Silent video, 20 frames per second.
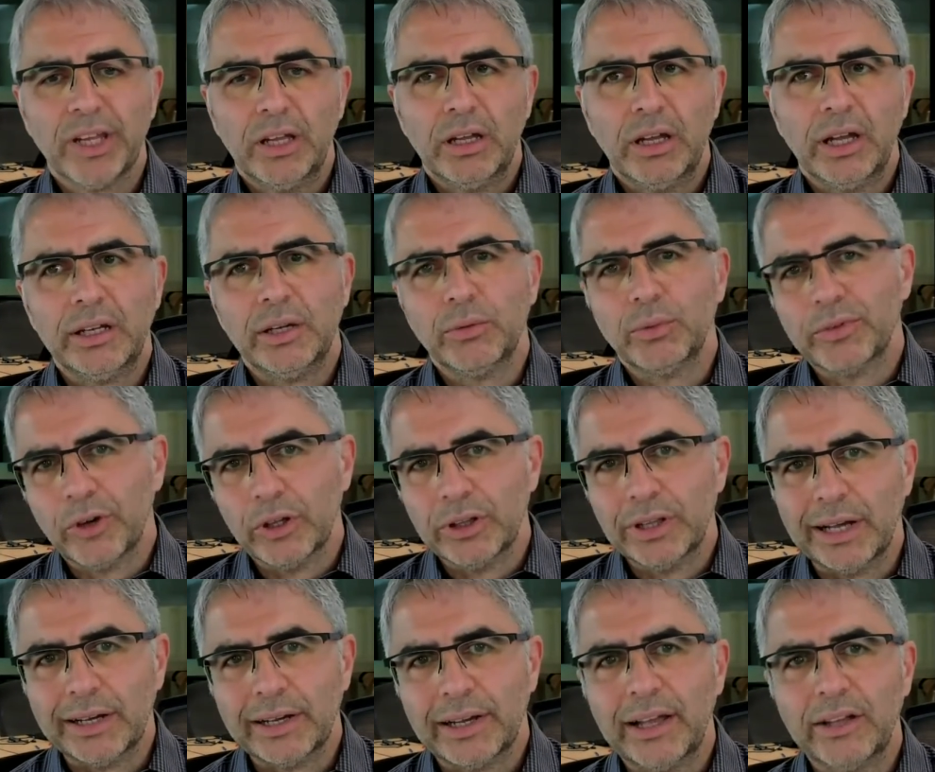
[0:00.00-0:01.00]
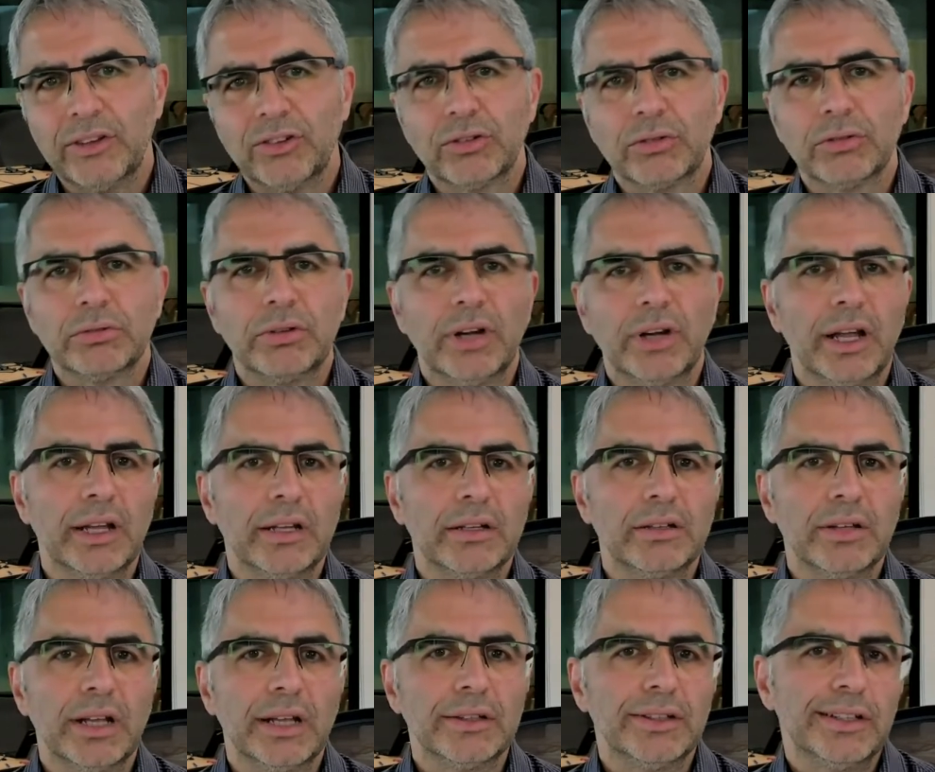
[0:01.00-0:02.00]
And then we've got lung cancer
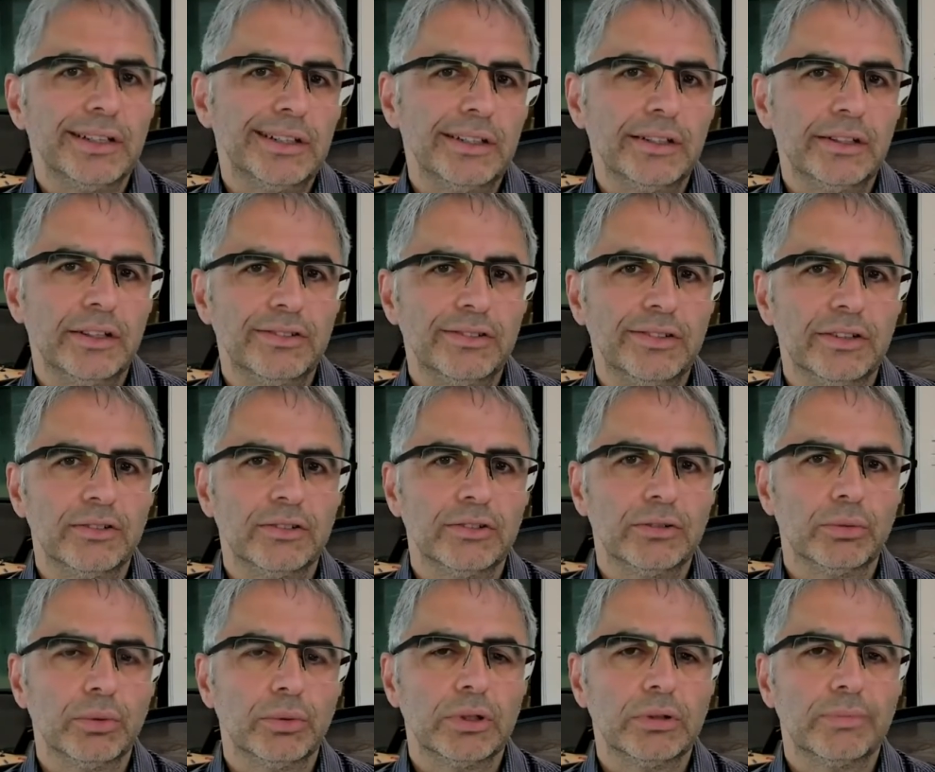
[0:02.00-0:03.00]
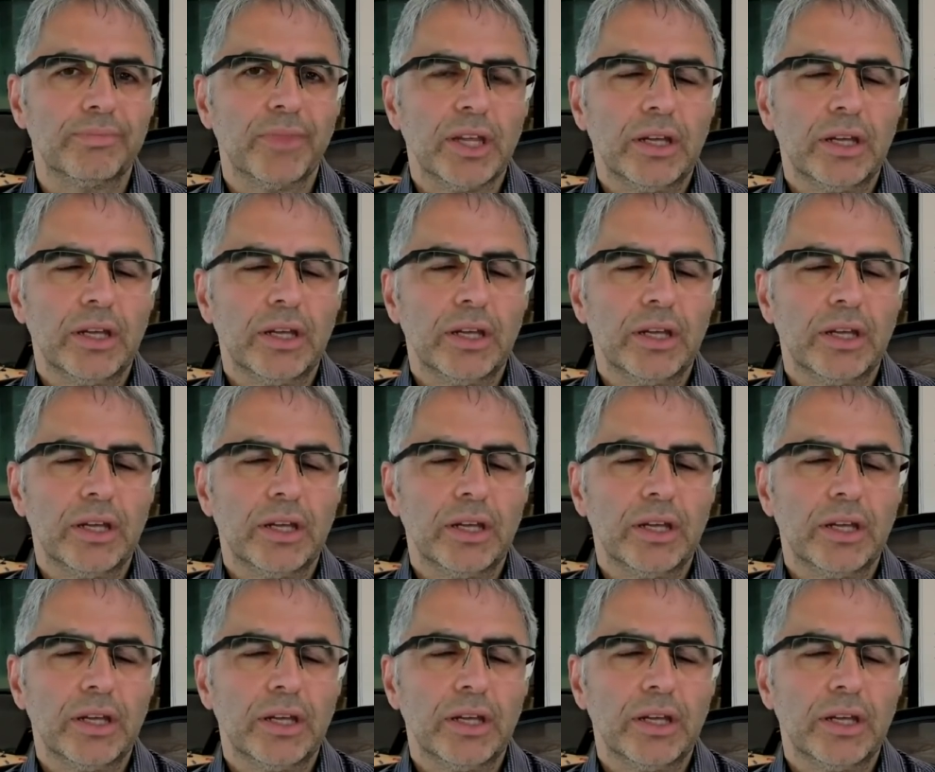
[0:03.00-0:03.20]
and kidney disease as well.